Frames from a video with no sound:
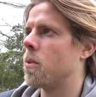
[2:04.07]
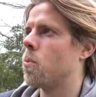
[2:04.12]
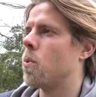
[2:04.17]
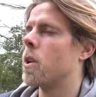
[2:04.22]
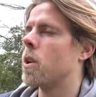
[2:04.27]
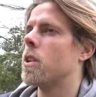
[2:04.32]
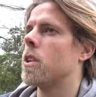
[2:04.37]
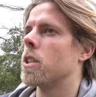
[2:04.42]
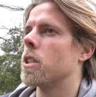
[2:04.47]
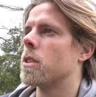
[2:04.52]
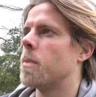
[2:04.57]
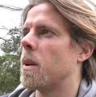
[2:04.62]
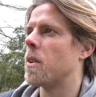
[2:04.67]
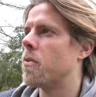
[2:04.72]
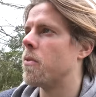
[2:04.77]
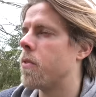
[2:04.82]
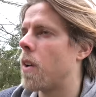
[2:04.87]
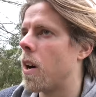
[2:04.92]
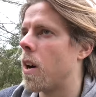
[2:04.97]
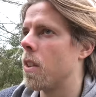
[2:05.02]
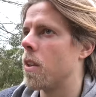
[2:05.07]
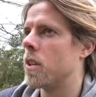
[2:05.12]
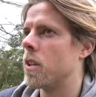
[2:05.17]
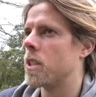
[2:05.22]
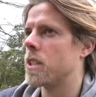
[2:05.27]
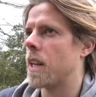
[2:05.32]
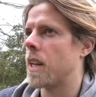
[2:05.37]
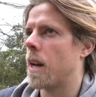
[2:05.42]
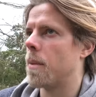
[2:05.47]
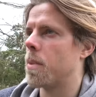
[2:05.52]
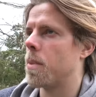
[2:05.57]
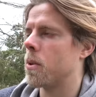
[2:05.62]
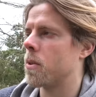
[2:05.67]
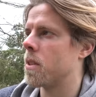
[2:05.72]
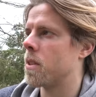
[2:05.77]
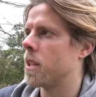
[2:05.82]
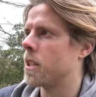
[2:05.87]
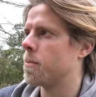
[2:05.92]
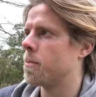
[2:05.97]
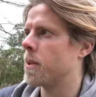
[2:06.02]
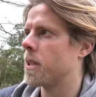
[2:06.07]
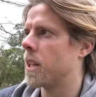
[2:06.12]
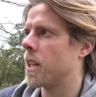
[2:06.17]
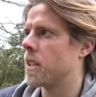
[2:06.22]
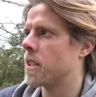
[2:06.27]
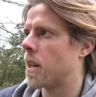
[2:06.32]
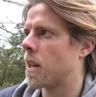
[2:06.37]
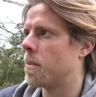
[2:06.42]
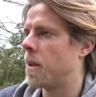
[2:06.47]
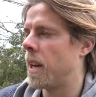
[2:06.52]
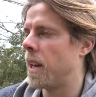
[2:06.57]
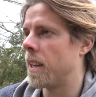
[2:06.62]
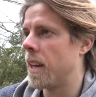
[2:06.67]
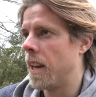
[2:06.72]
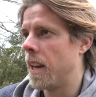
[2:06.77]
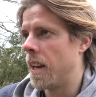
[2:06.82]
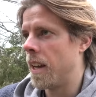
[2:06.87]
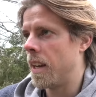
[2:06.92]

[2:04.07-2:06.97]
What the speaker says: What does father say about this potential mate?